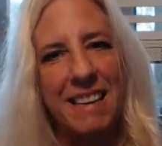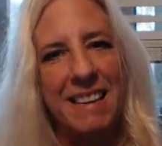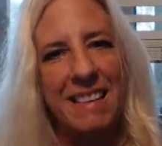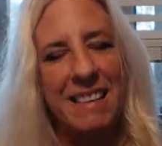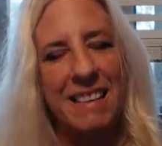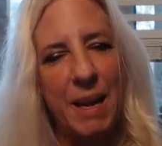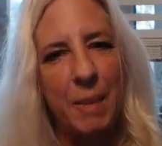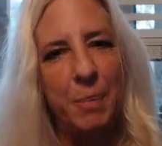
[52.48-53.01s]

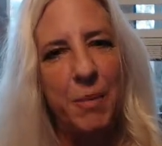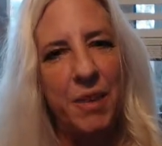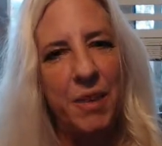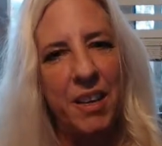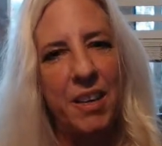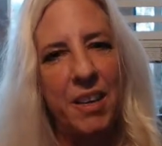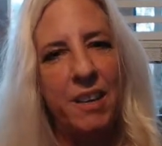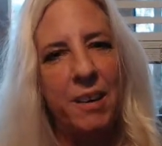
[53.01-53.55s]

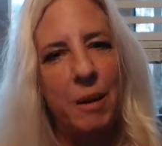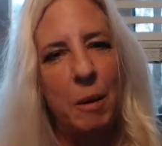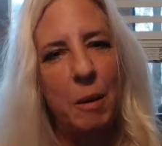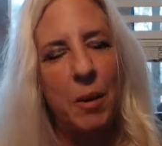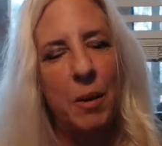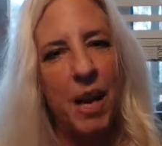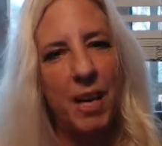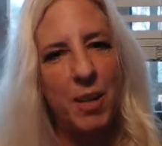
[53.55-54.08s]
in-depth
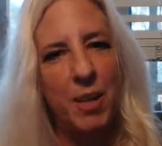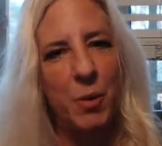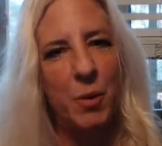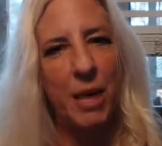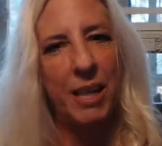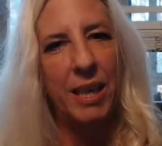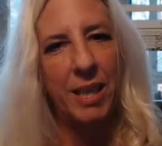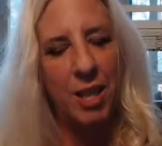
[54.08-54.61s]
applied
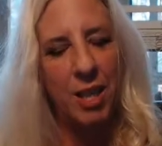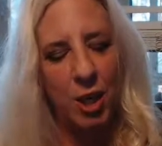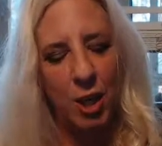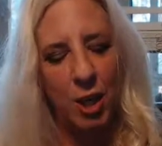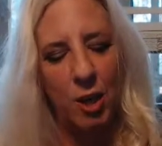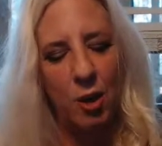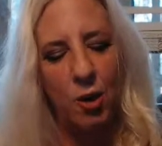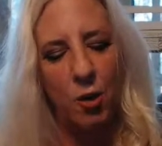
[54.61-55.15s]
directly to
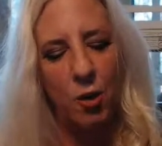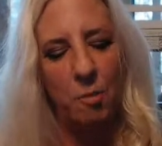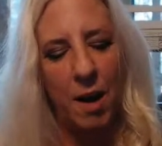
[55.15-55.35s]
you,